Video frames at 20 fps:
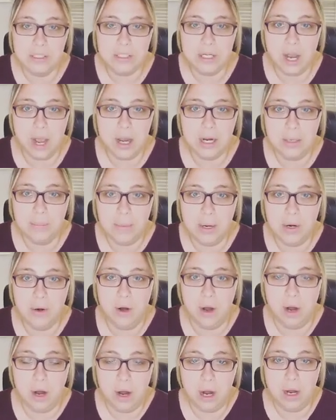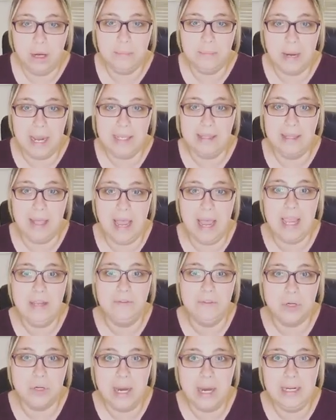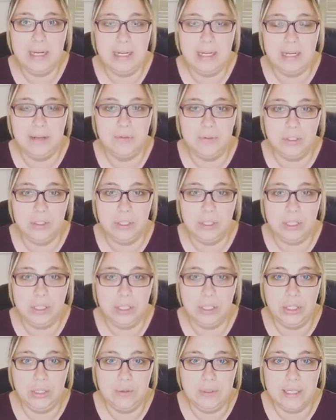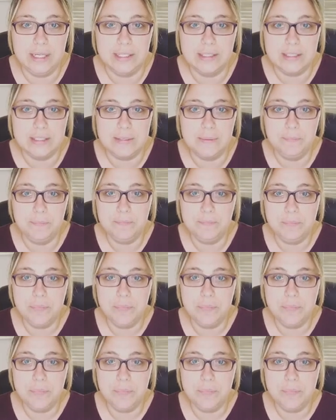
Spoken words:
talk about on my live training if you look in the units.